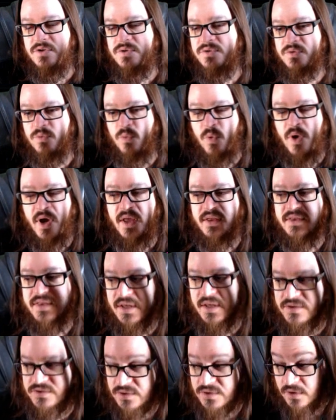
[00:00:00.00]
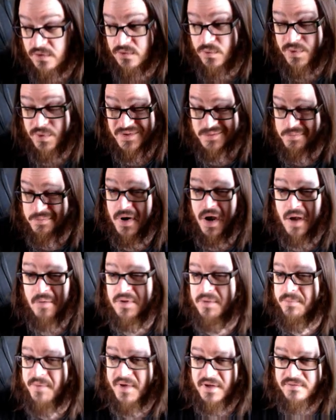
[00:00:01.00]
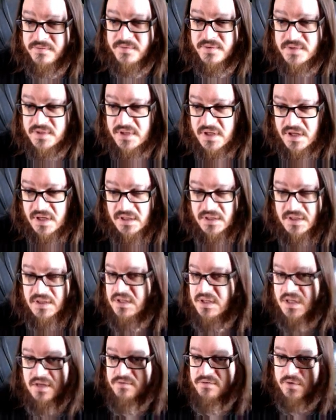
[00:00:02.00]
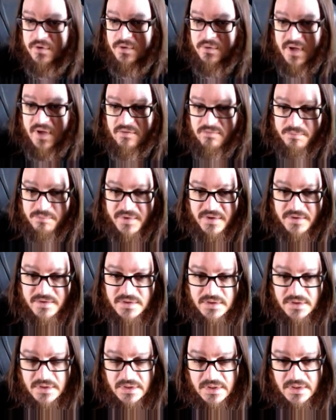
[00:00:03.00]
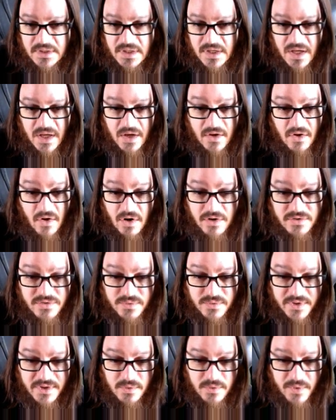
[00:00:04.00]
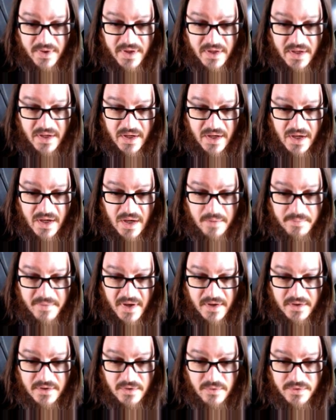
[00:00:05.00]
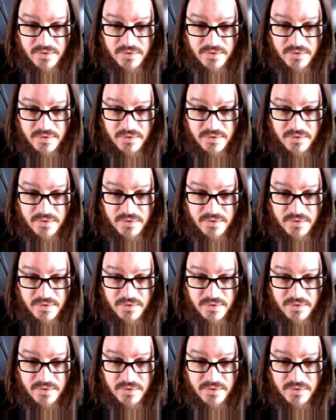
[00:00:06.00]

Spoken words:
and why I think Star-Lord is probably meta for today, even though I don't have them built. Cards really quick. I'm not going to go into